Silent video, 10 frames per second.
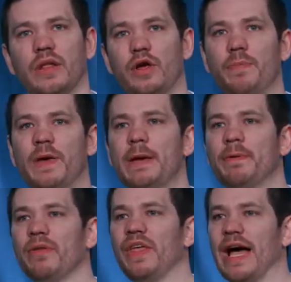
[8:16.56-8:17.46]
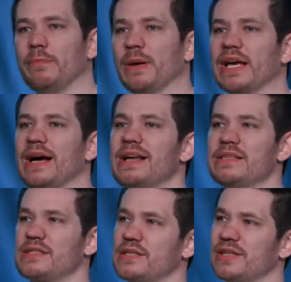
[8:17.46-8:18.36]
There are people that
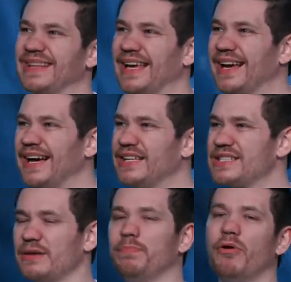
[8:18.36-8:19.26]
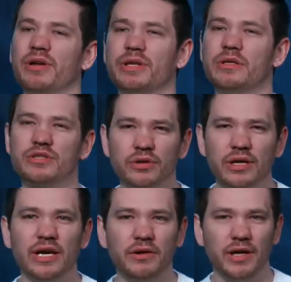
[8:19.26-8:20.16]
because they got disappointed in a
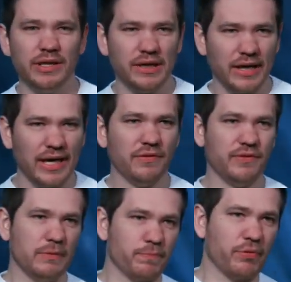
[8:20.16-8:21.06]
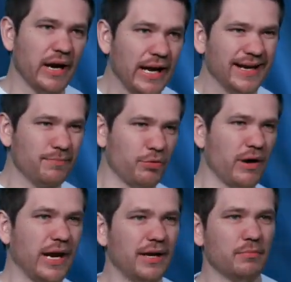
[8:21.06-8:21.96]
certain area in their life, they prayed and
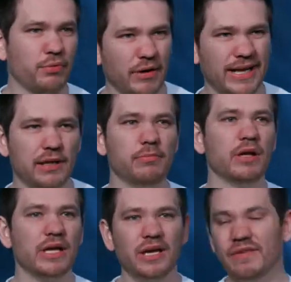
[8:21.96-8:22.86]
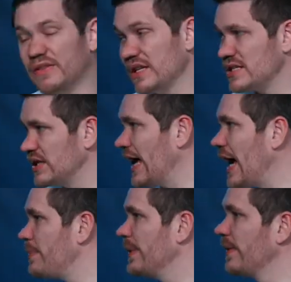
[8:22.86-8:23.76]
prayed and prayed, they believed and things didn't
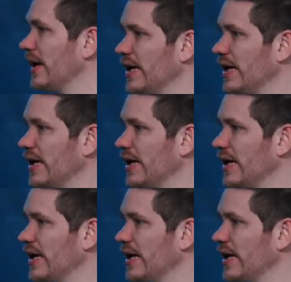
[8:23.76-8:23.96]
happen.